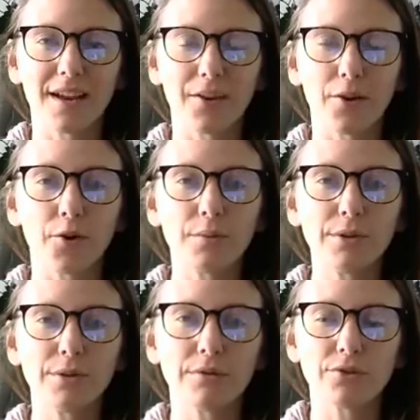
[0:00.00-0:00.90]
I
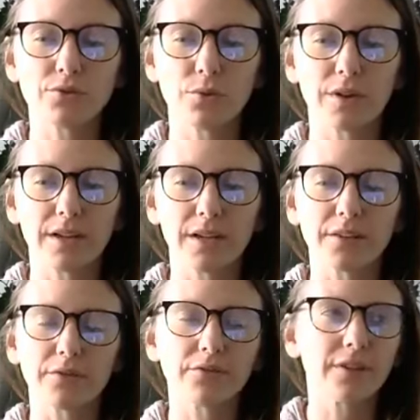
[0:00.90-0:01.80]
hope you enjoyed it
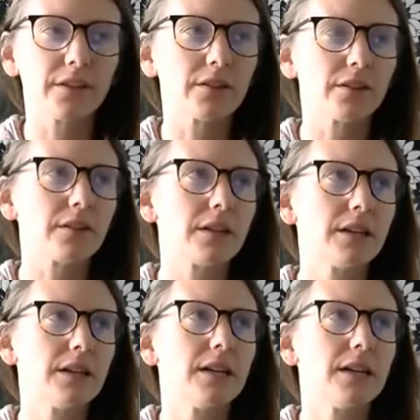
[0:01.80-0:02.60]
and feel